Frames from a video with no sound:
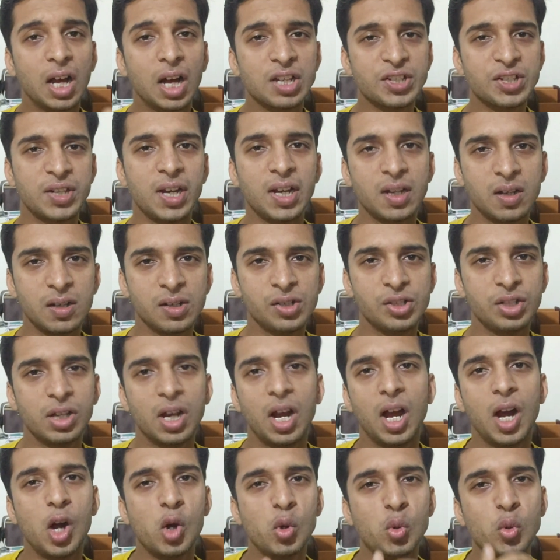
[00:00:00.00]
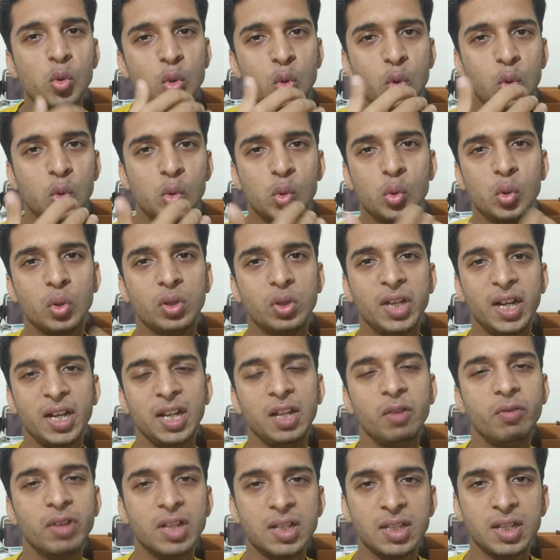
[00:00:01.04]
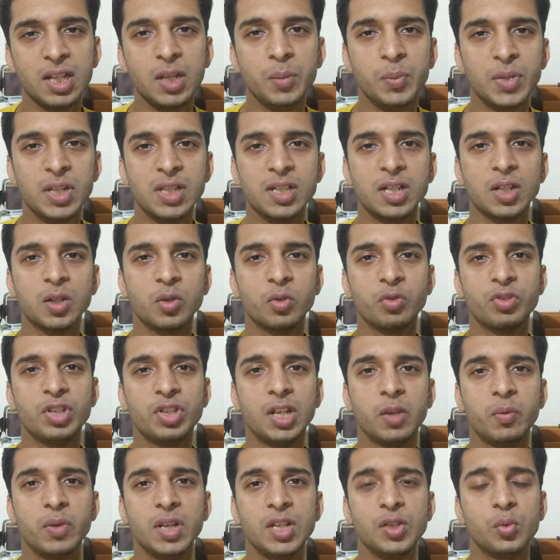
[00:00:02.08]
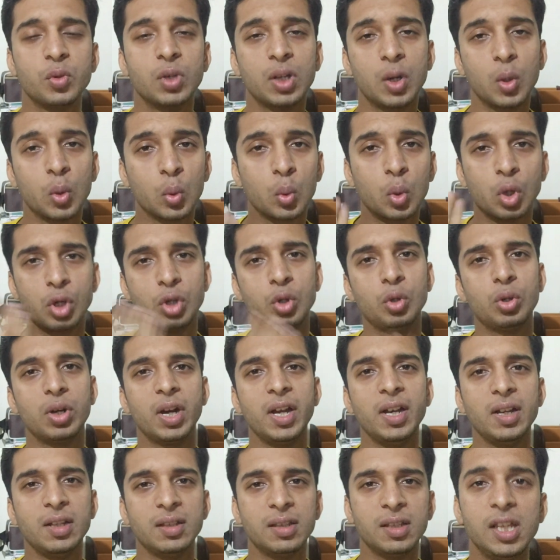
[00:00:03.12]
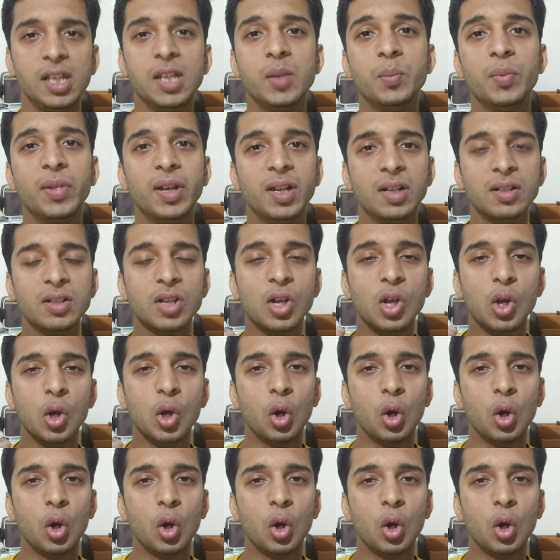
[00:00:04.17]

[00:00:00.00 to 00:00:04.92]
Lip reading: strategy, how to that even email sequence work, or what to write emails,